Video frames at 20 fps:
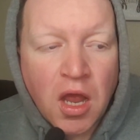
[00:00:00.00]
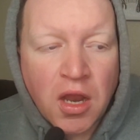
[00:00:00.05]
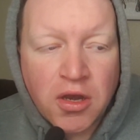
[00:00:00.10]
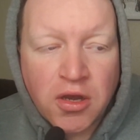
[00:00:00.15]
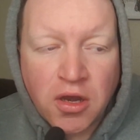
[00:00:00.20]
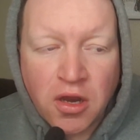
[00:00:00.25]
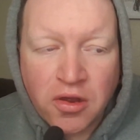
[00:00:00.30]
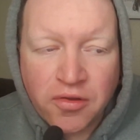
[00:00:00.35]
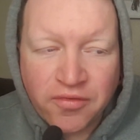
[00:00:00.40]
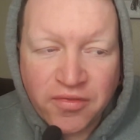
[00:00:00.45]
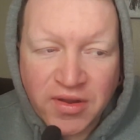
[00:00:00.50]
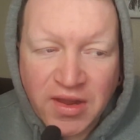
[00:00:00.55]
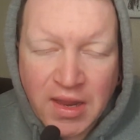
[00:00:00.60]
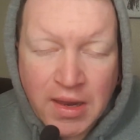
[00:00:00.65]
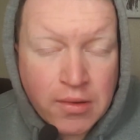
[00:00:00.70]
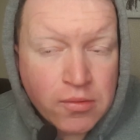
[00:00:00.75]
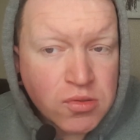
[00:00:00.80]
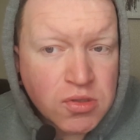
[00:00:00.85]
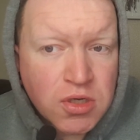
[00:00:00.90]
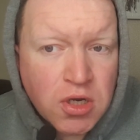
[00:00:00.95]
And don't
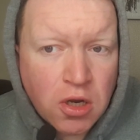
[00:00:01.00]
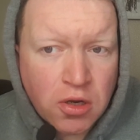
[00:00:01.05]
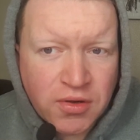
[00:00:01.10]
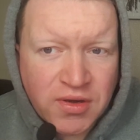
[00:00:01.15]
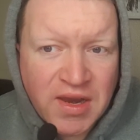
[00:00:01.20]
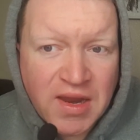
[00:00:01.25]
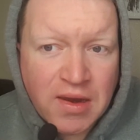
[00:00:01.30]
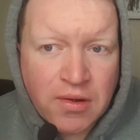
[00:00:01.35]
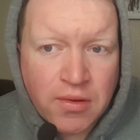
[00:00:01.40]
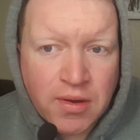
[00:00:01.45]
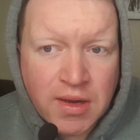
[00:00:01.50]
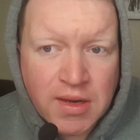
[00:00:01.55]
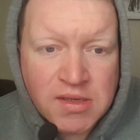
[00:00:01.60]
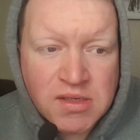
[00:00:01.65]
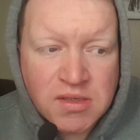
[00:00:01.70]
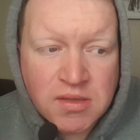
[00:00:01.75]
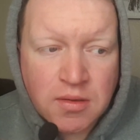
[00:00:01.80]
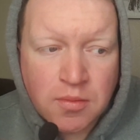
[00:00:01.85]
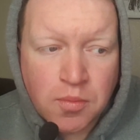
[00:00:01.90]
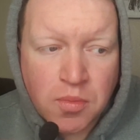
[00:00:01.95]
forget, he was knocked down
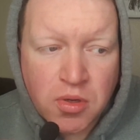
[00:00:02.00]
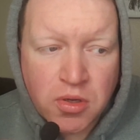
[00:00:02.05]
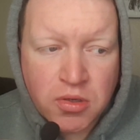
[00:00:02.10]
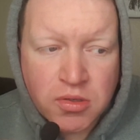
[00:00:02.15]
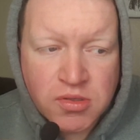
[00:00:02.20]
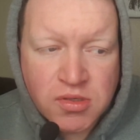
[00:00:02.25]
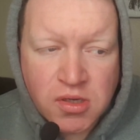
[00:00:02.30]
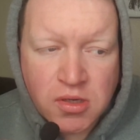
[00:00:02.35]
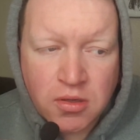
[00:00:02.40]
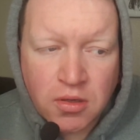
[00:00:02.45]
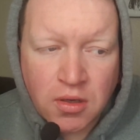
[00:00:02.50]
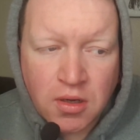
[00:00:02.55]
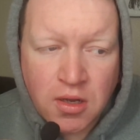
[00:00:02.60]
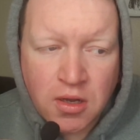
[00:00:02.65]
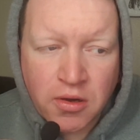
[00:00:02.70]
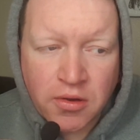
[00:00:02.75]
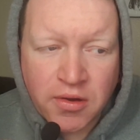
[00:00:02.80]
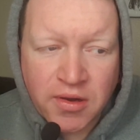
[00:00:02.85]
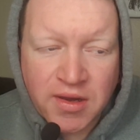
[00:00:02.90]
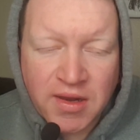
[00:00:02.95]
against Burns
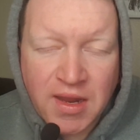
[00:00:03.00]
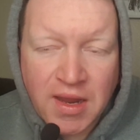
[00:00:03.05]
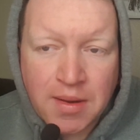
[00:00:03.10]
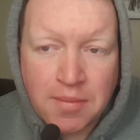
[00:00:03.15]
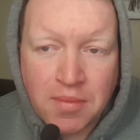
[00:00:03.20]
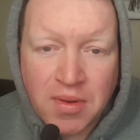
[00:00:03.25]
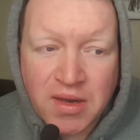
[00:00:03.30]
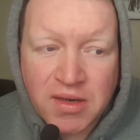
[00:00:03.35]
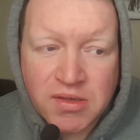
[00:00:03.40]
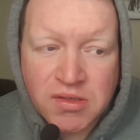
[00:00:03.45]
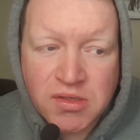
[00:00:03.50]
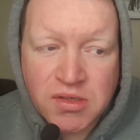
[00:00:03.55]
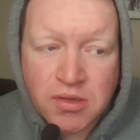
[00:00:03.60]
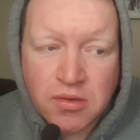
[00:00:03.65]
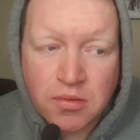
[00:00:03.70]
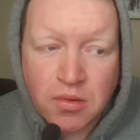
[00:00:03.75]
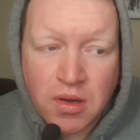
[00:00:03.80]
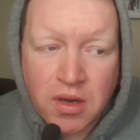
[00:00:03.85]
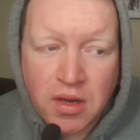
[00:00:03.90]
early on and came back to